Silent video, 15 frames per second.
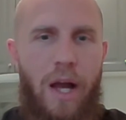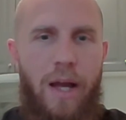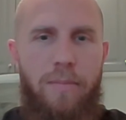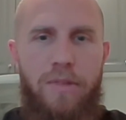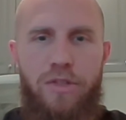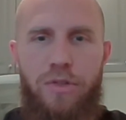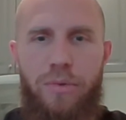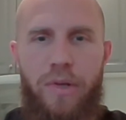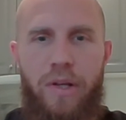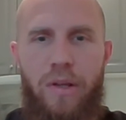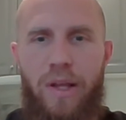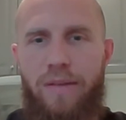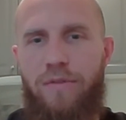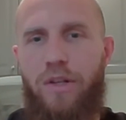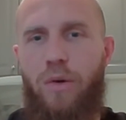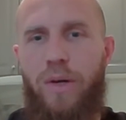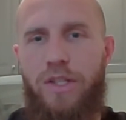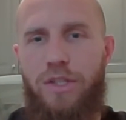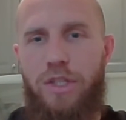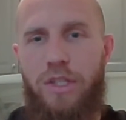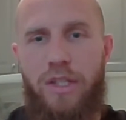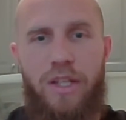Hi, Mr. Riedl, I have a
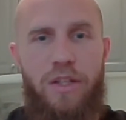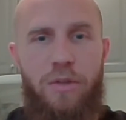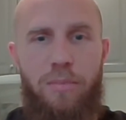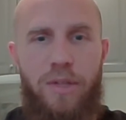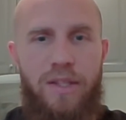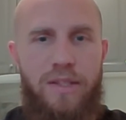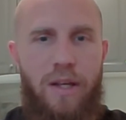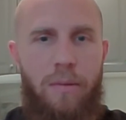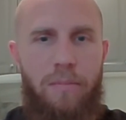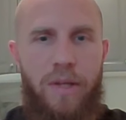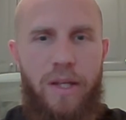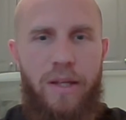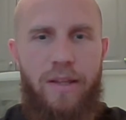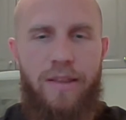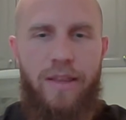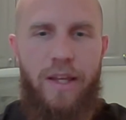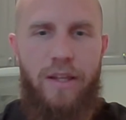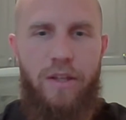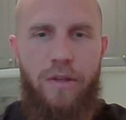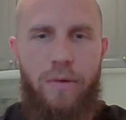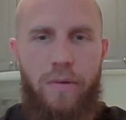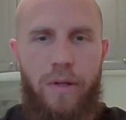question. Can you please help me? Thank
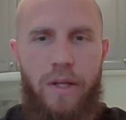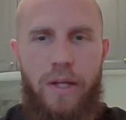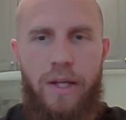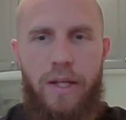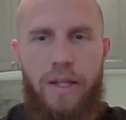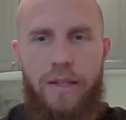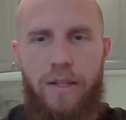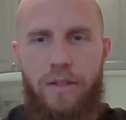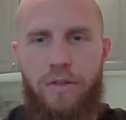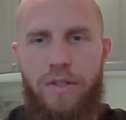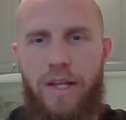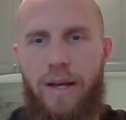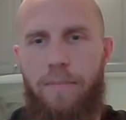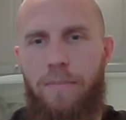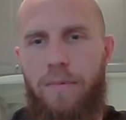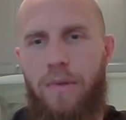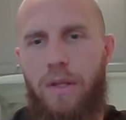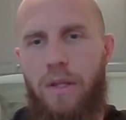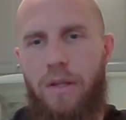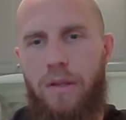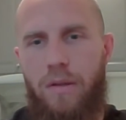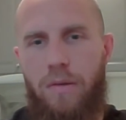you. Then you tap
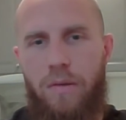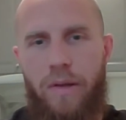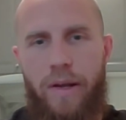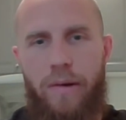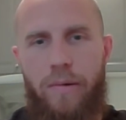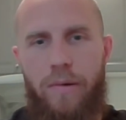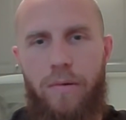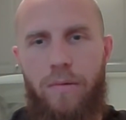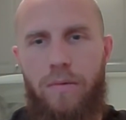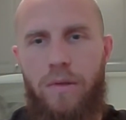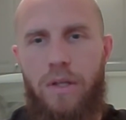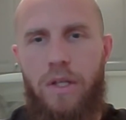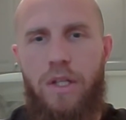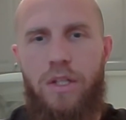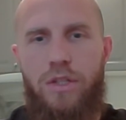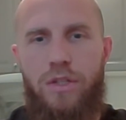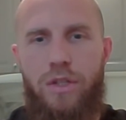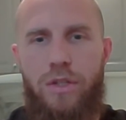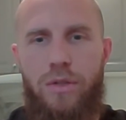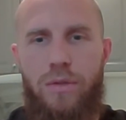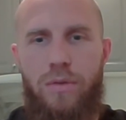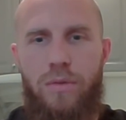the little arrow
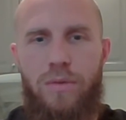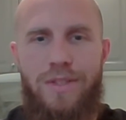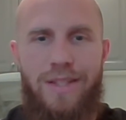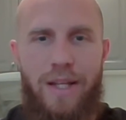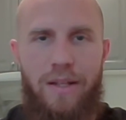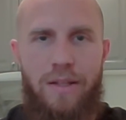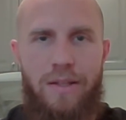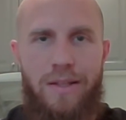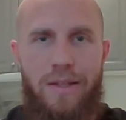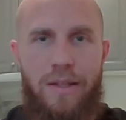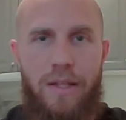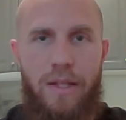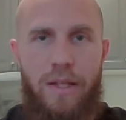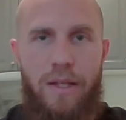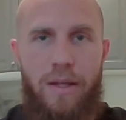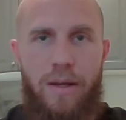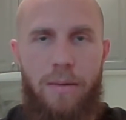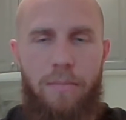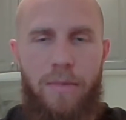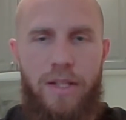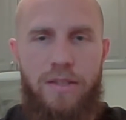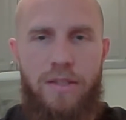to send the
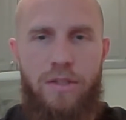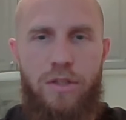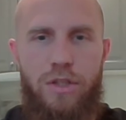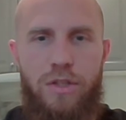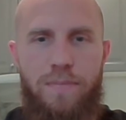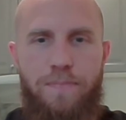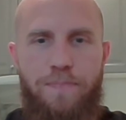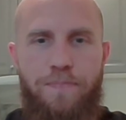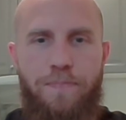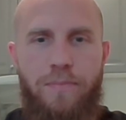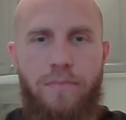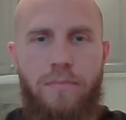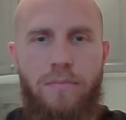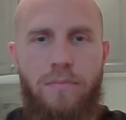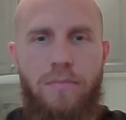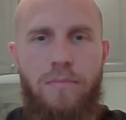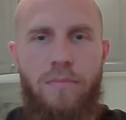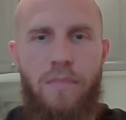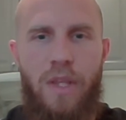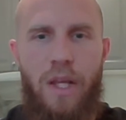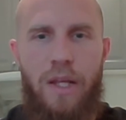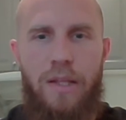message.
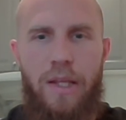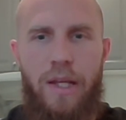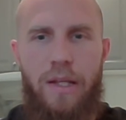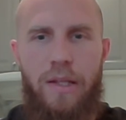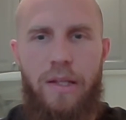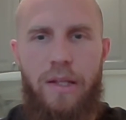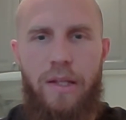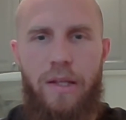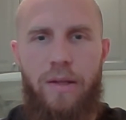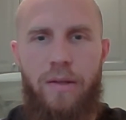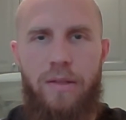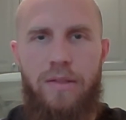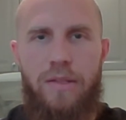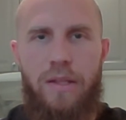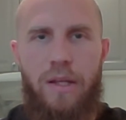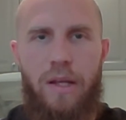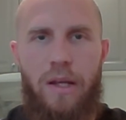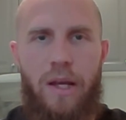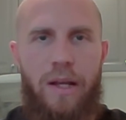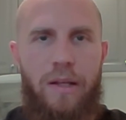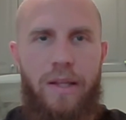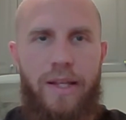And then it's
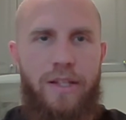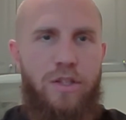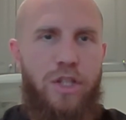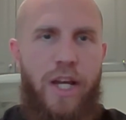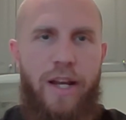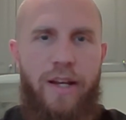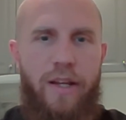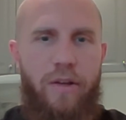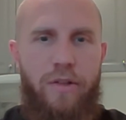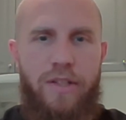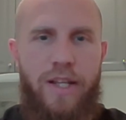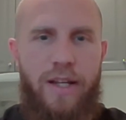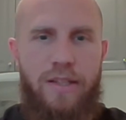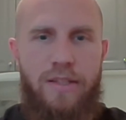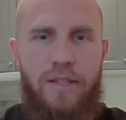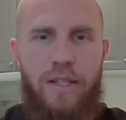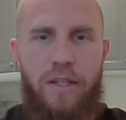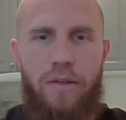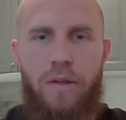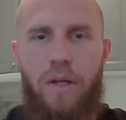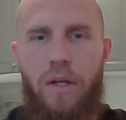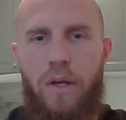kind of like chatting or
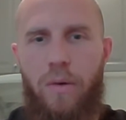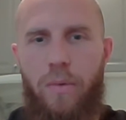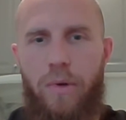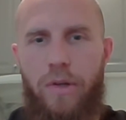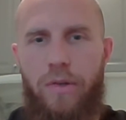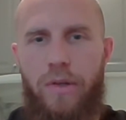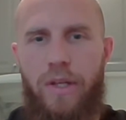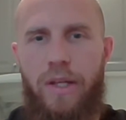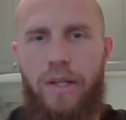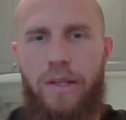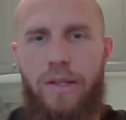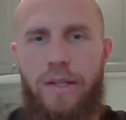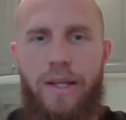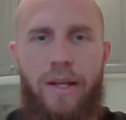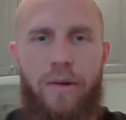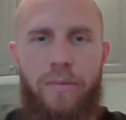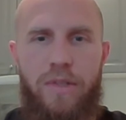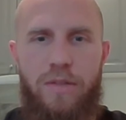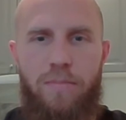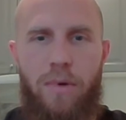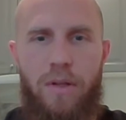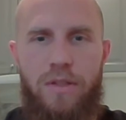texting, where you can get a
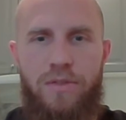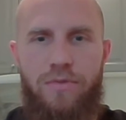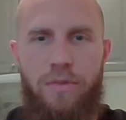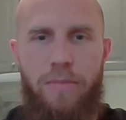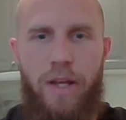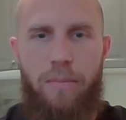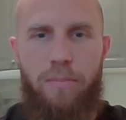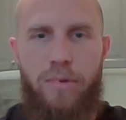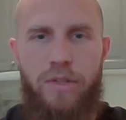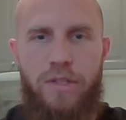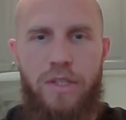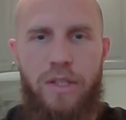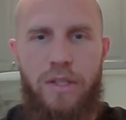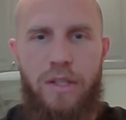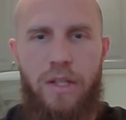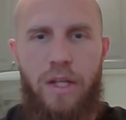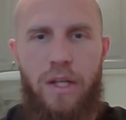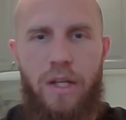response from that person.